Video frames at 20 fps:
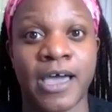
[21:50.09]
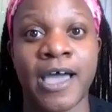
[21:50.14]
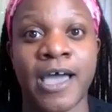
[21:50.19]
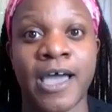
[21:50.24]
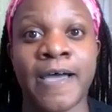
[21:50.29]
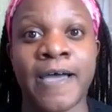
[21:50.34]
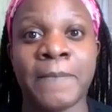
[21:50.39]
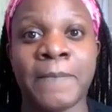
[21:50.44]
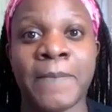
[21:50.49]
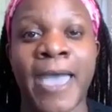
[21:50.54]

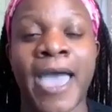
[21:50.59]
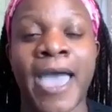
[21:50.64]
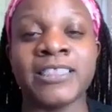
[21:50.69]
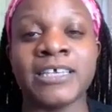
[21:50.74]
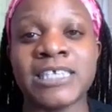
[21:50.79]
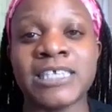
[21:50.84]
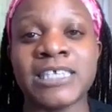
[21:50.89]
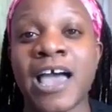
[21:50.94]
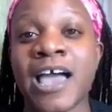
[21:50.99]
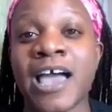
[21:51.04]
At
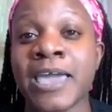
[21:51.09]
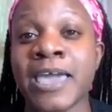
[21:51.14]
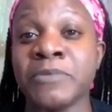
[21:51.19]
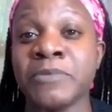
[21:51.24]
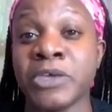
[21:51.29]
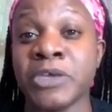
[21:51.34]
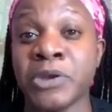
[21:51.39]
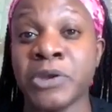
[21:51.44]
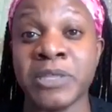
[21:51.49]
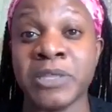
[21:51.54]
the
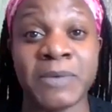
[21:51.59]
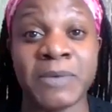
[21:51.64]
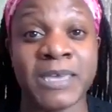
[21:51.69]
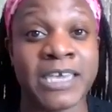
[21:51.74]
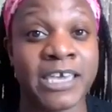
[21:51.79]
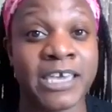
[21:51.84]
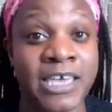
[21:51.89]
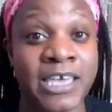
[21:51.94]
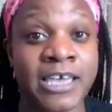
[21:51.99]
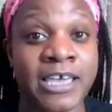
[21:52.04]
time, in the
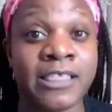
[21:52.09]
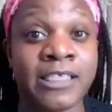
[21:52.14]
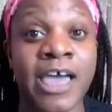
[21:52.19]
beginning,